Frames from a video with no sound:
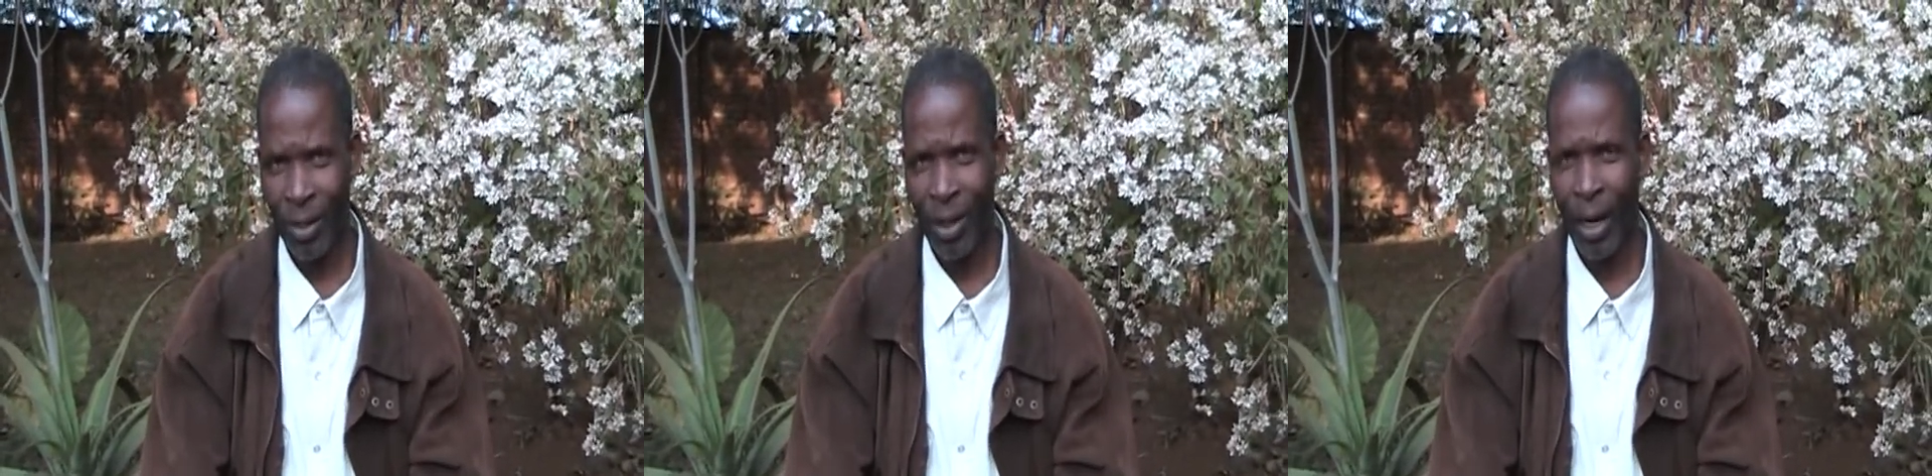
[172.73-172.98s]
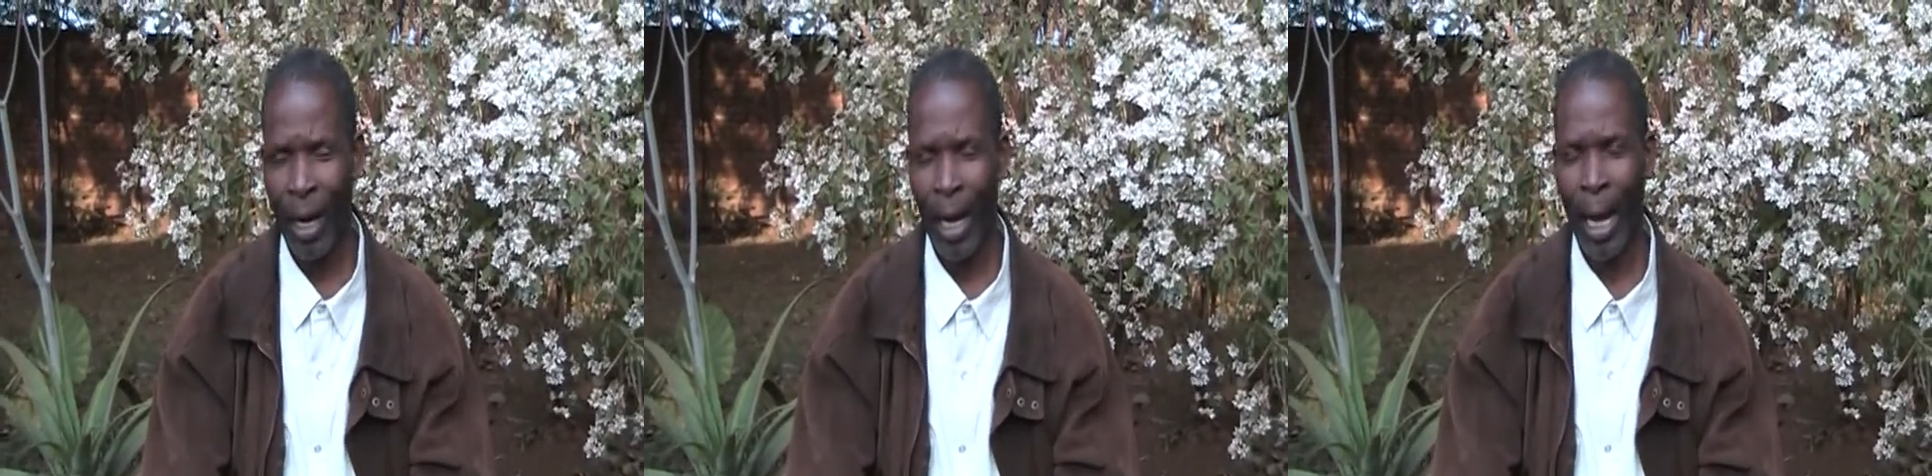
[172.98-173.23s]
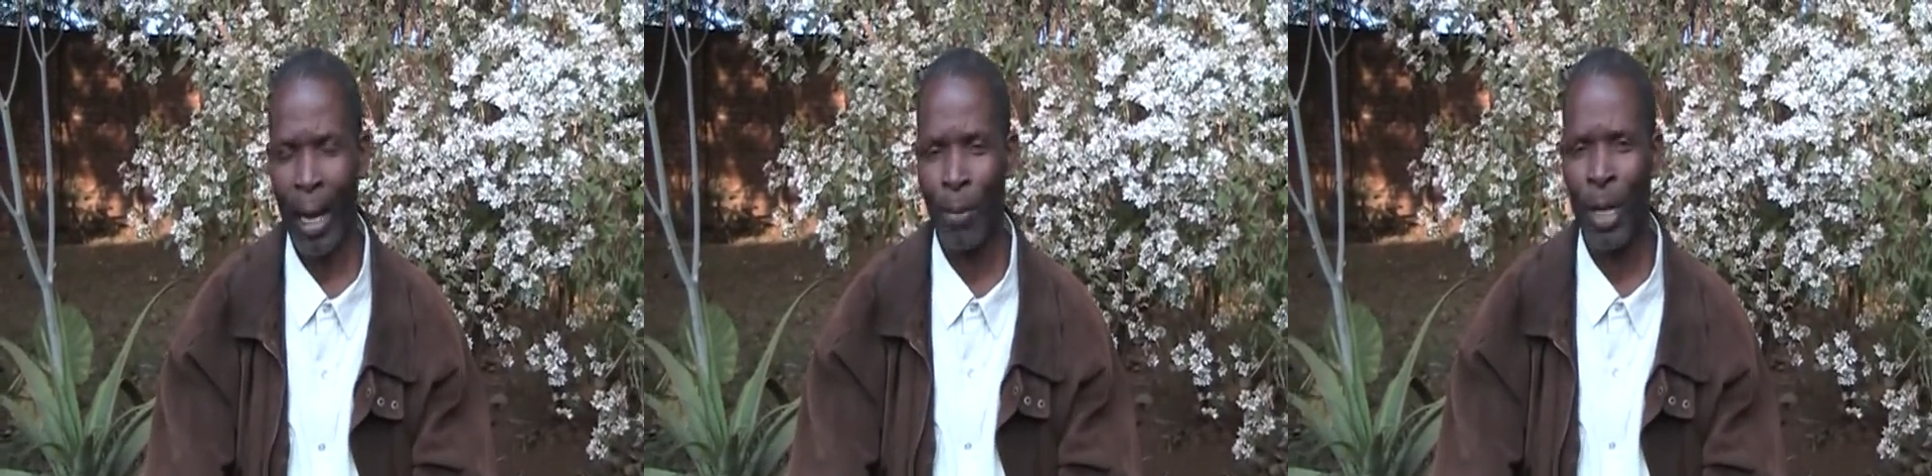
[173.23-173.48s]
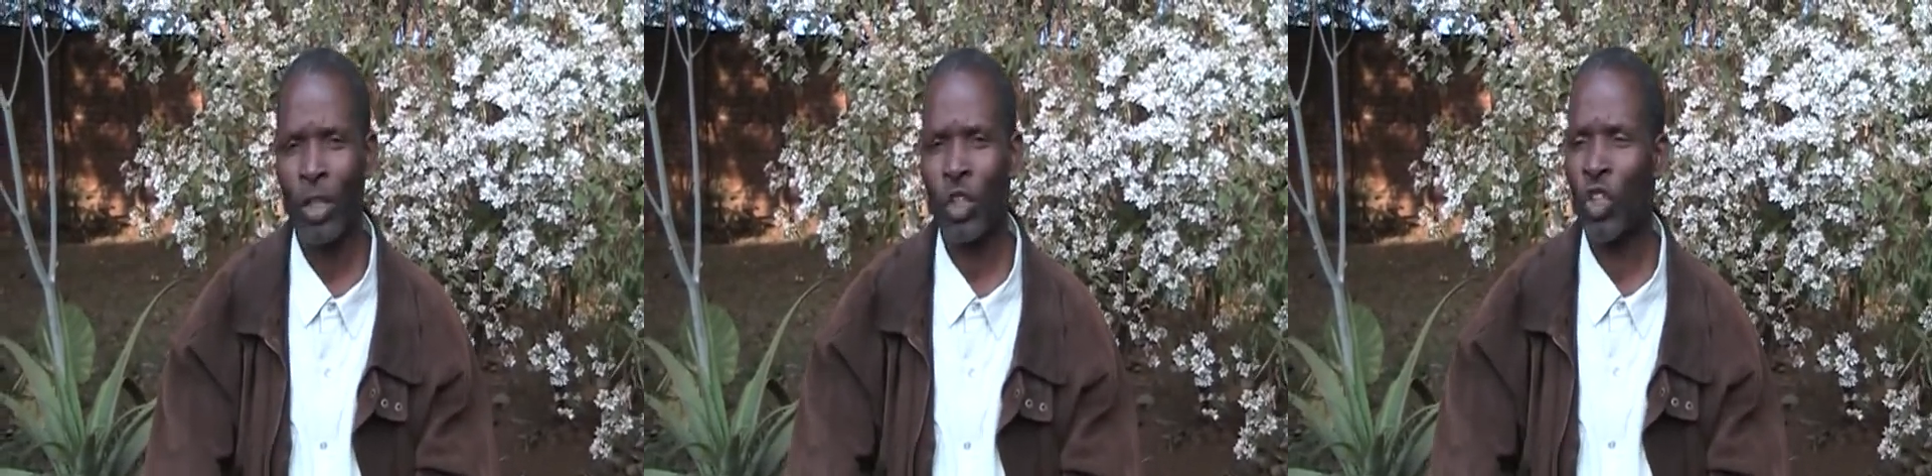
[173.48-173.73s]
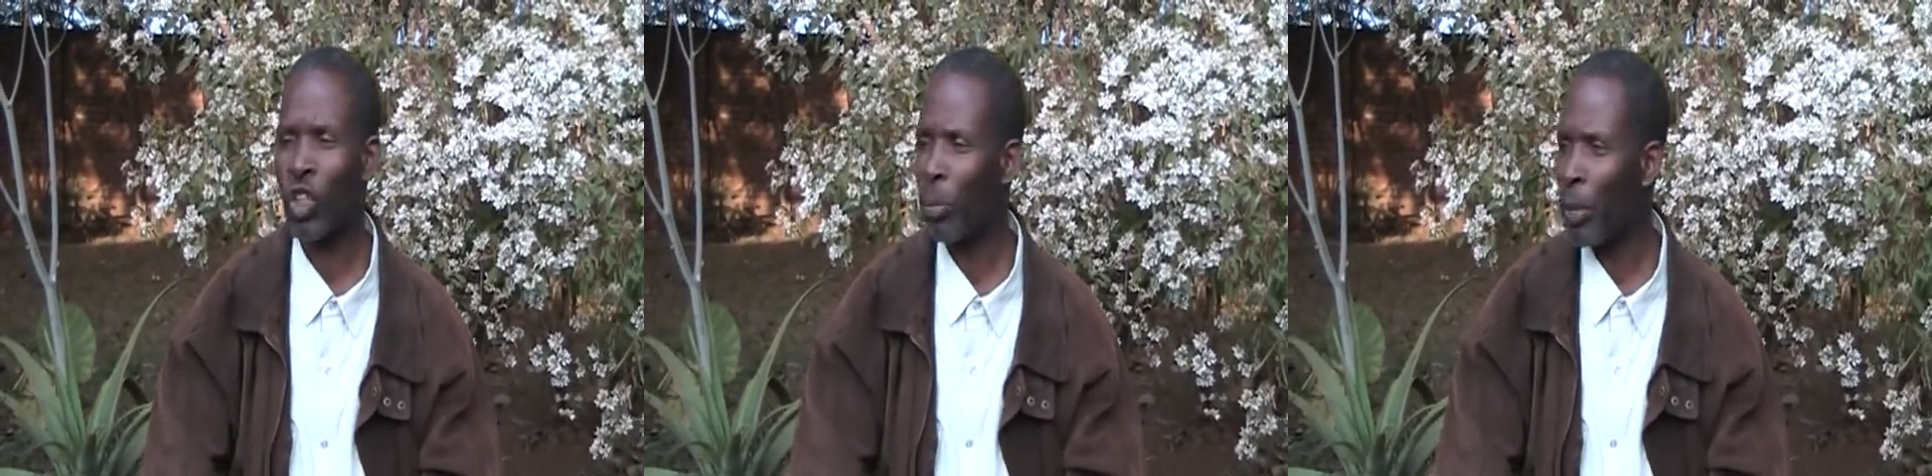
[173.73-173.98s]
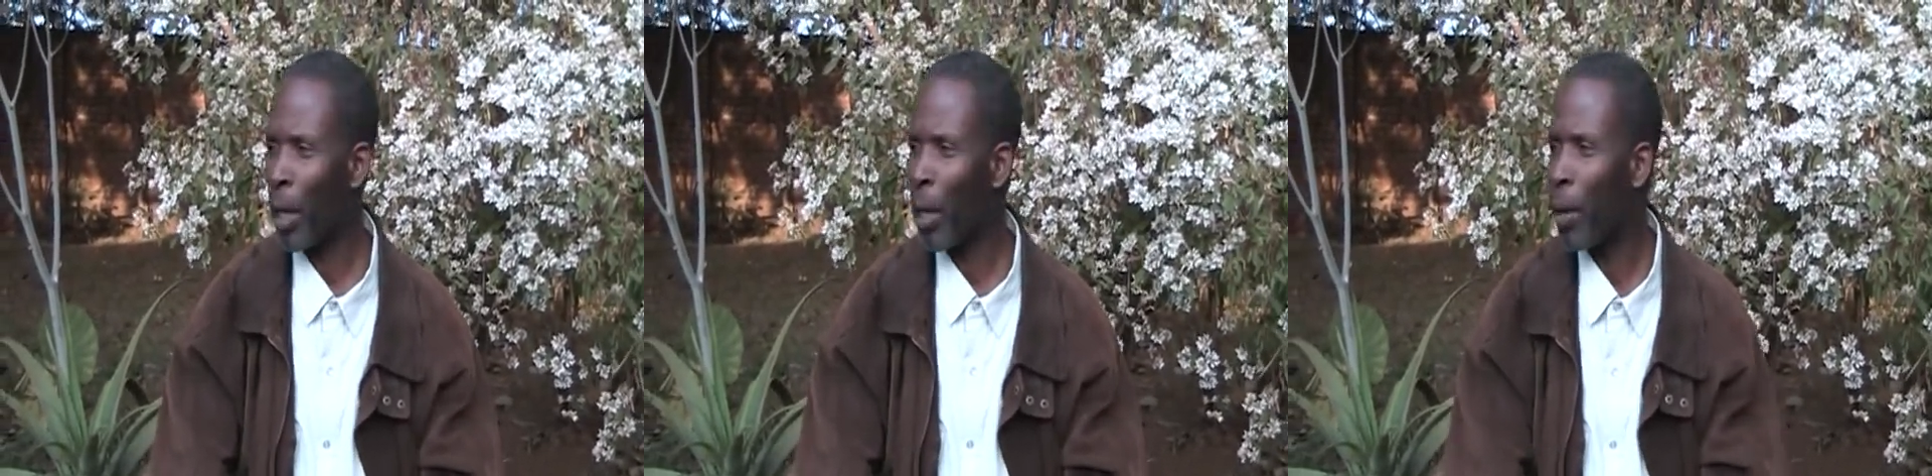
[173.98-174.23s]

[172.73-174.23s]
I met Jimmy